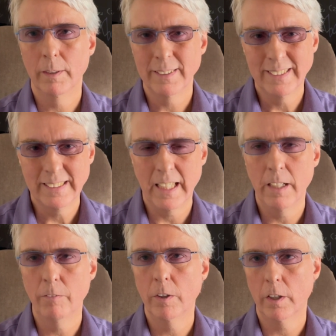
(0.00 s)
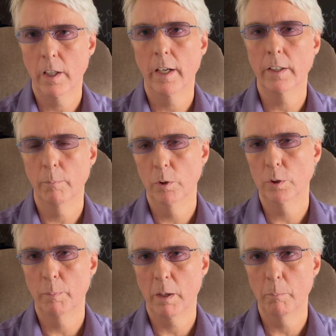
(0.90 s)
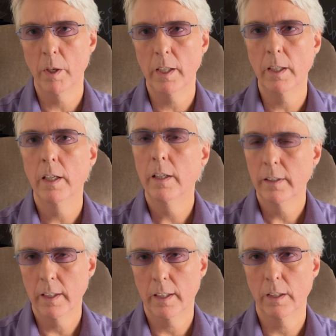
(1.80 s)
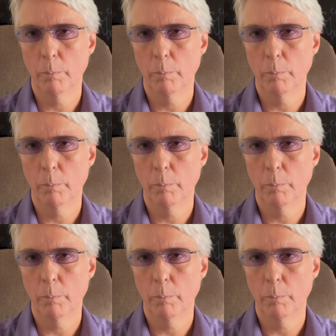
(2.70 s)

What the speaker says: save the client the most amount of money, yet get the